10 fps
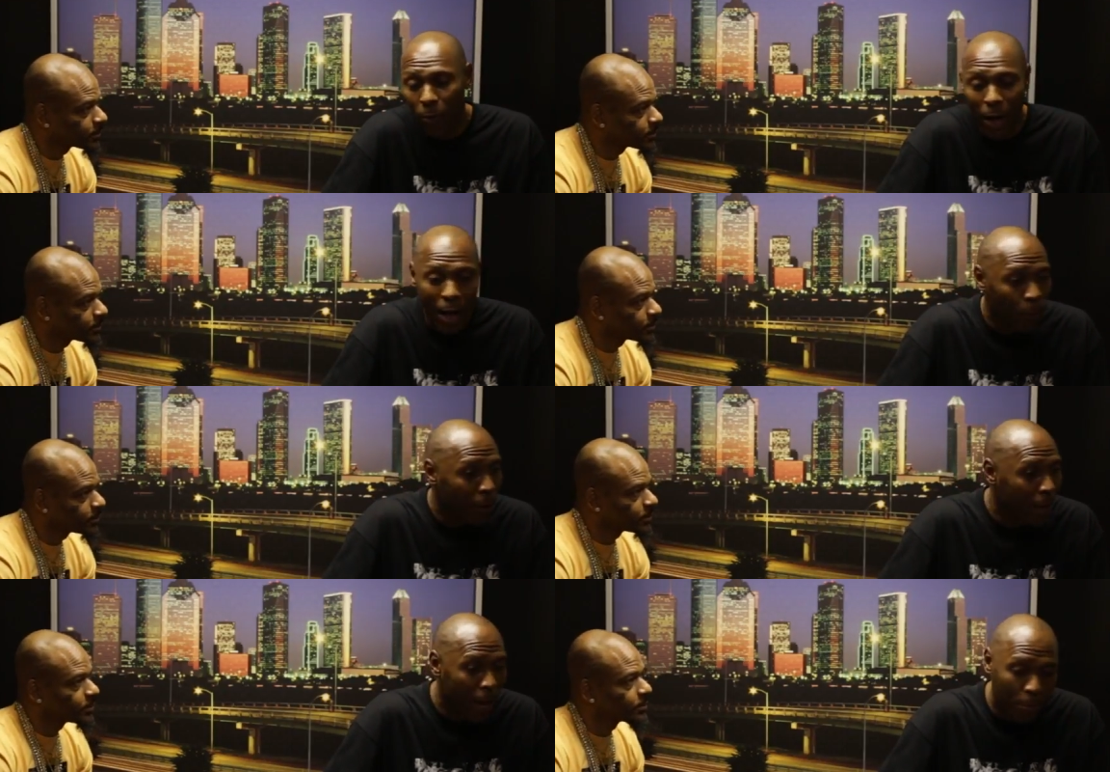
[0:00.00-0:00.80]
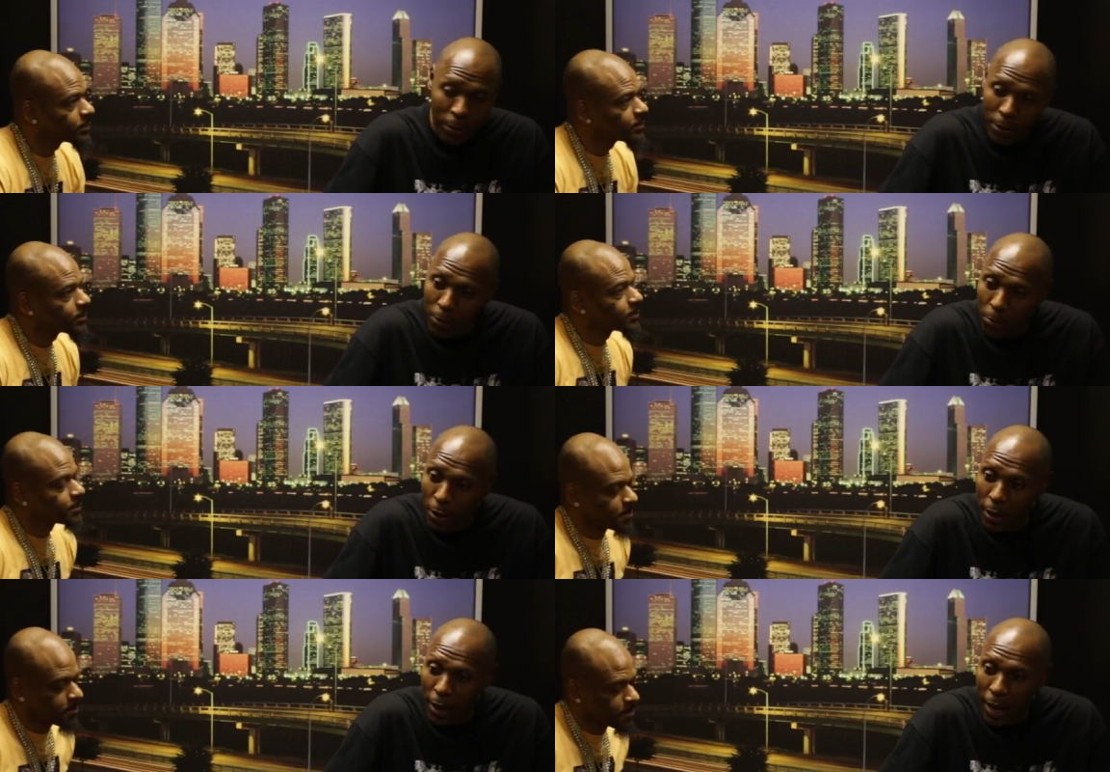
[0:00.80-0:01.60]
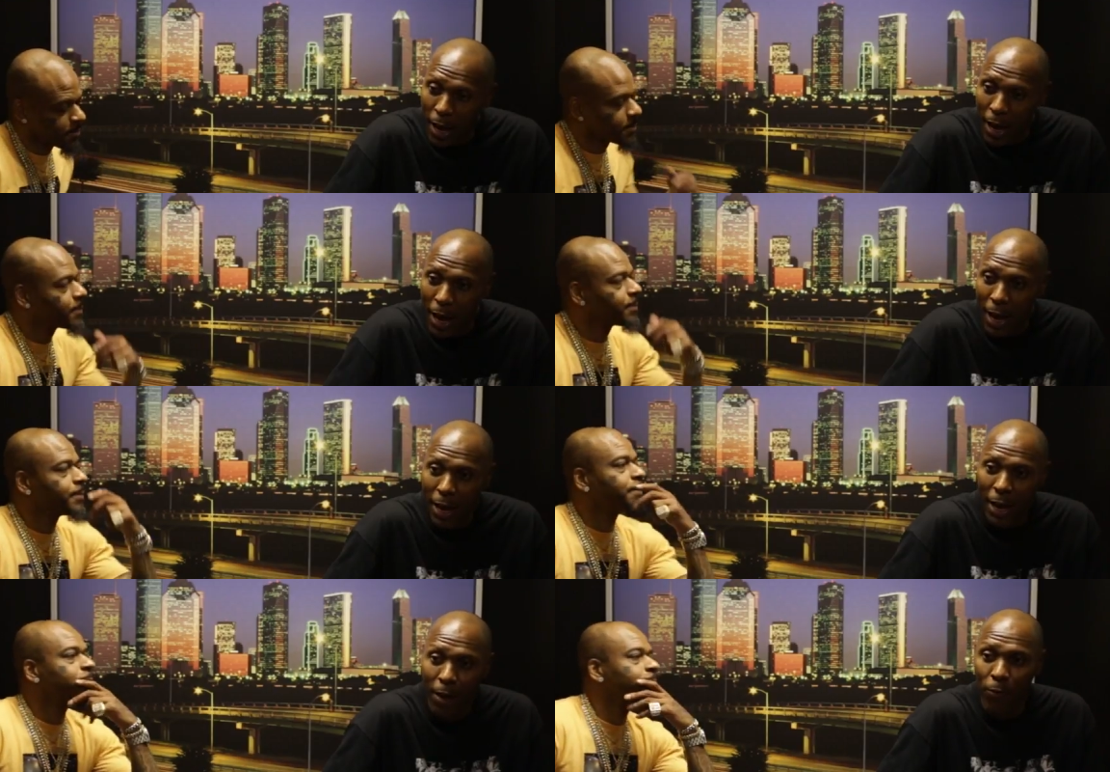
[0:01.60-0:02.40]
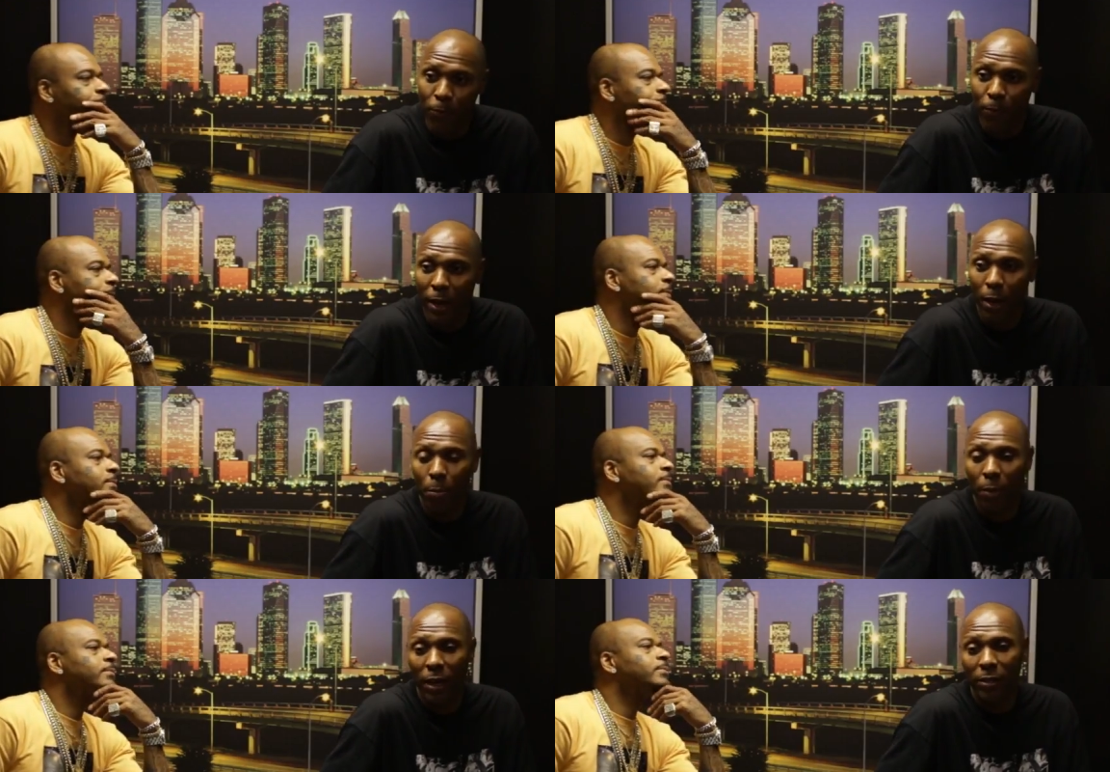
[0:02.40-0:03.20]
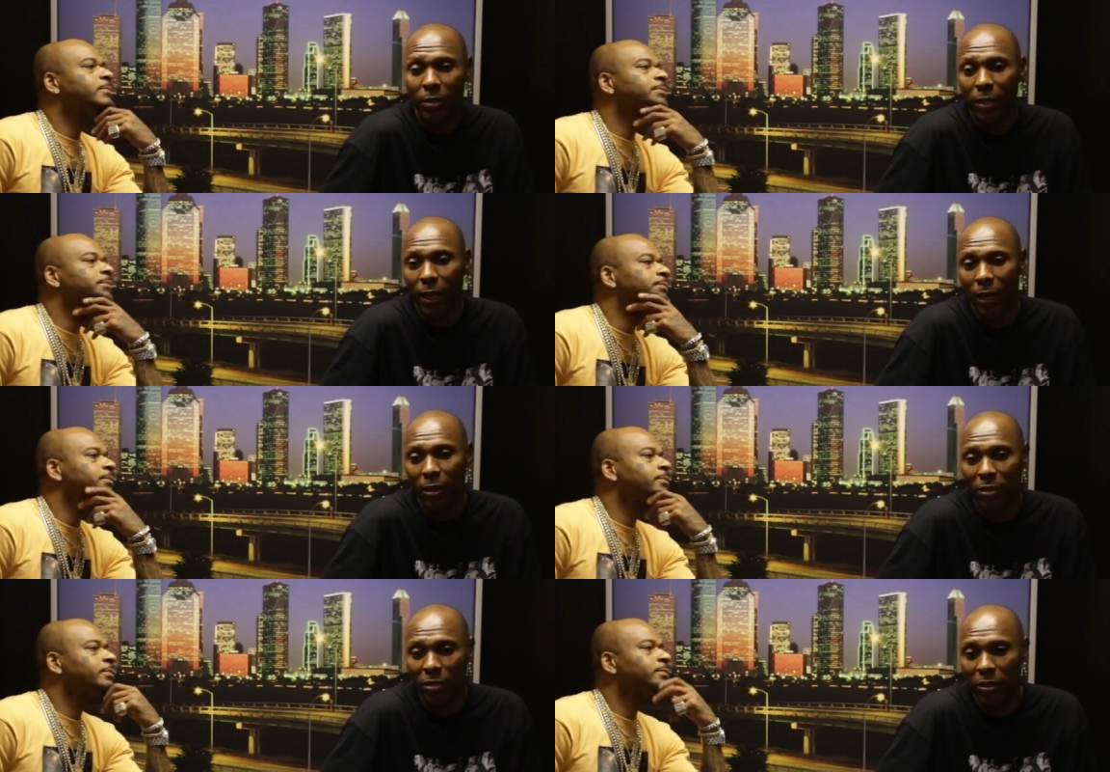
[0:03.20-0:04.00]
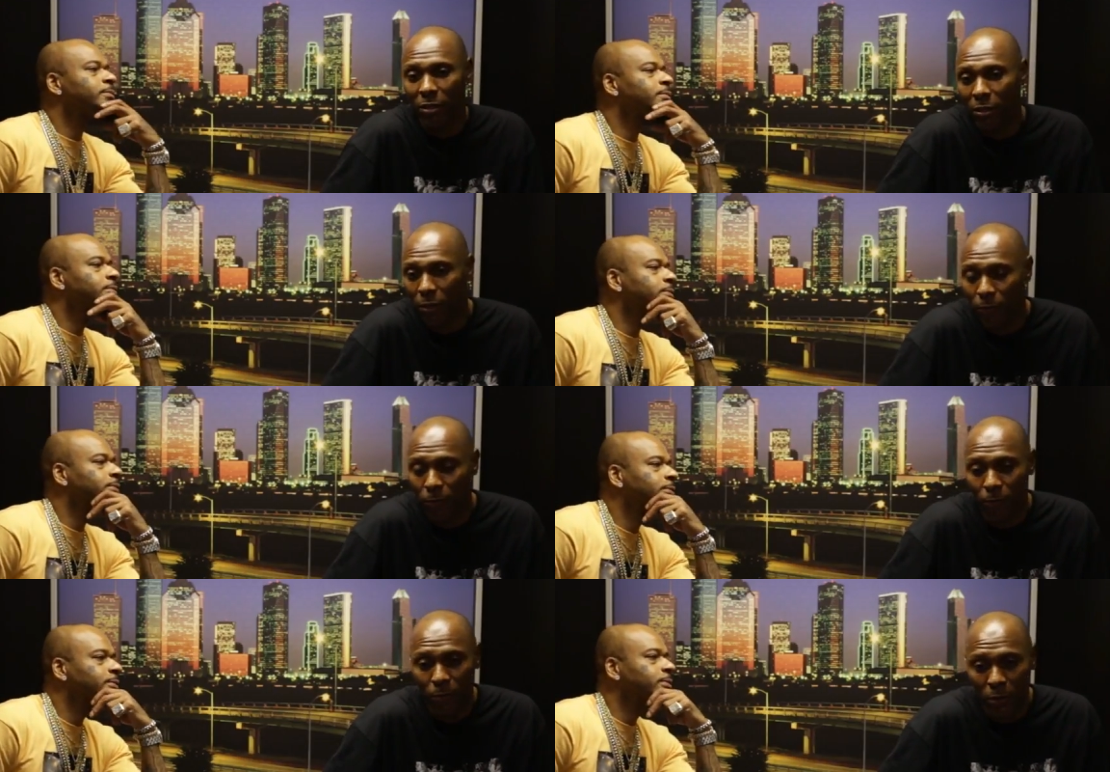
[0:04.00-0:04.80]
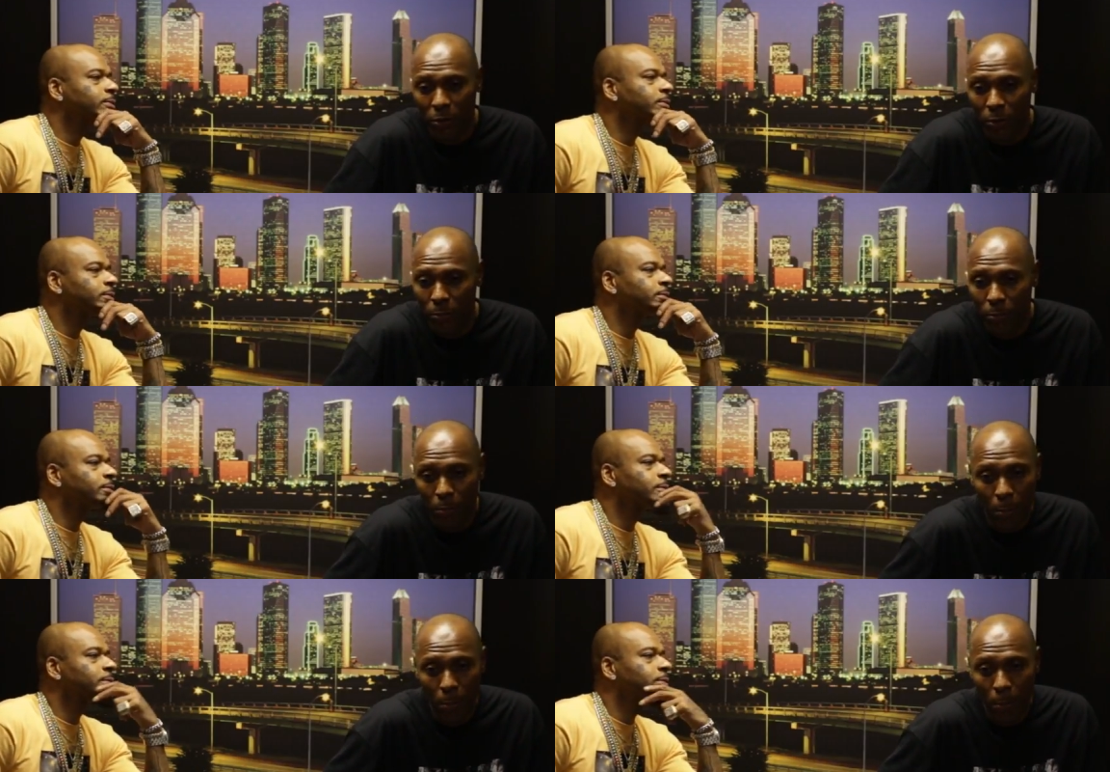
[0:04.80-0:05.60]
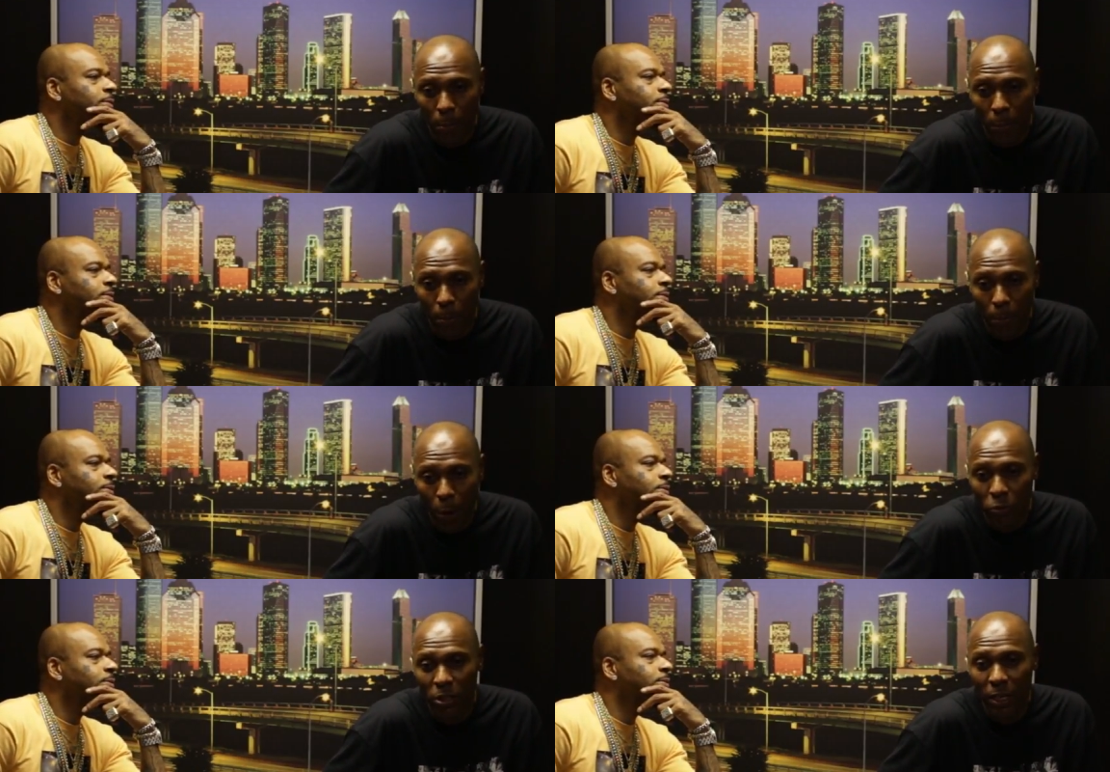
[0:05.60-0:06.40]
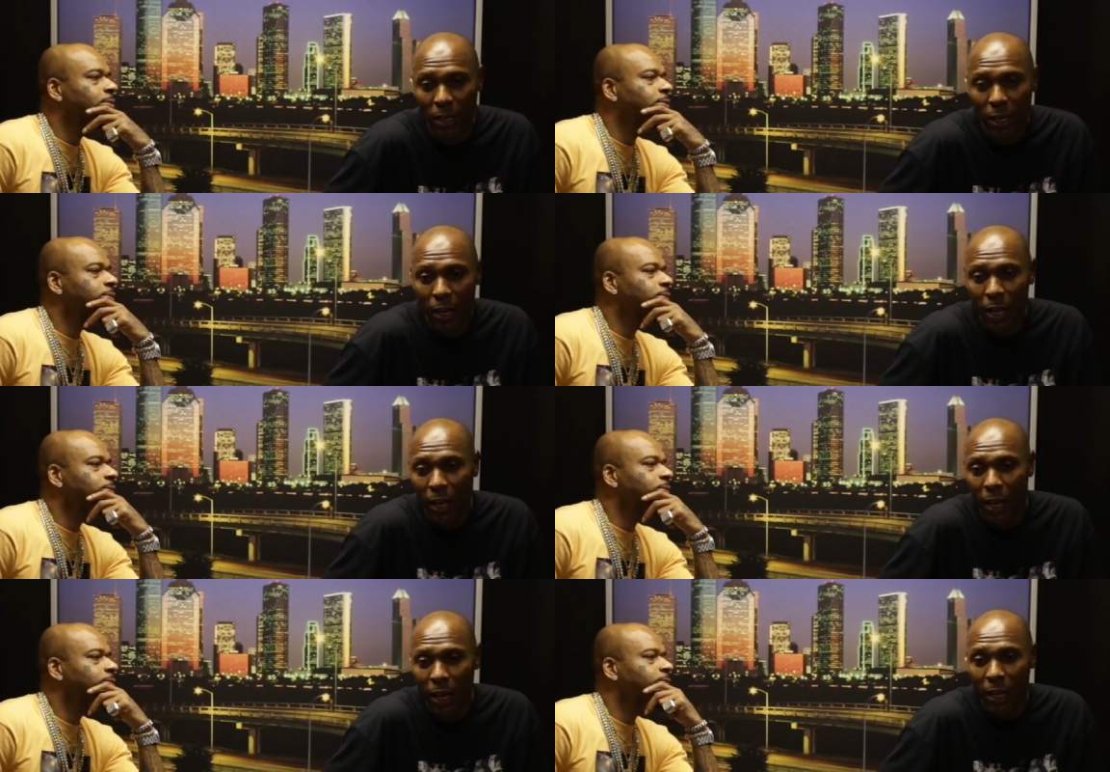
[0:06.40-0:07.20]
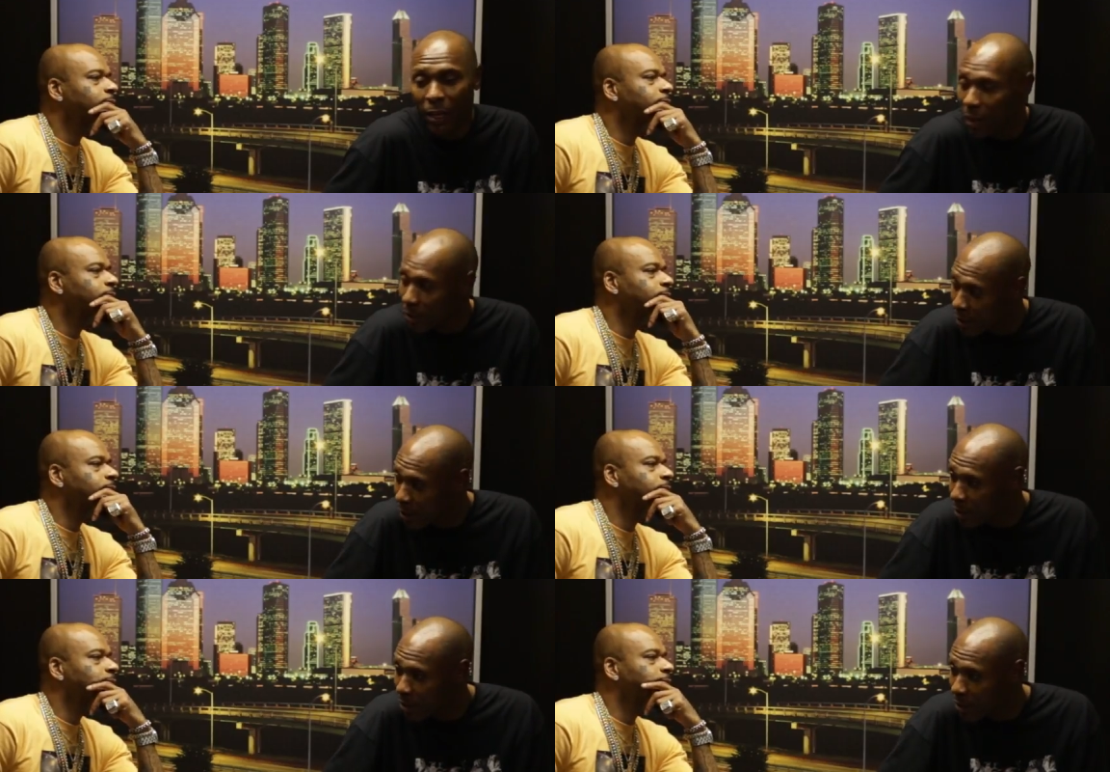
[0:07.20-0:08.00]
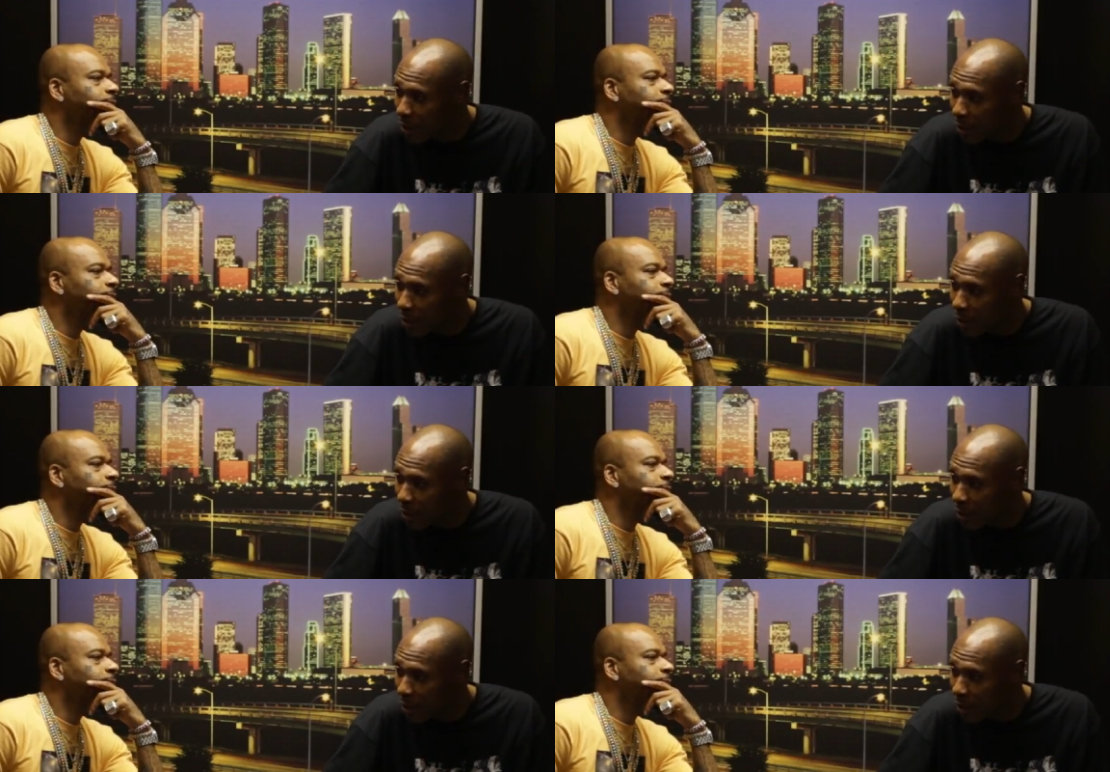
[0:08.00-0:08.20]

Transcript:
Speaker 1: how it happened, but I have a fan base that consists of just multi ethnicities,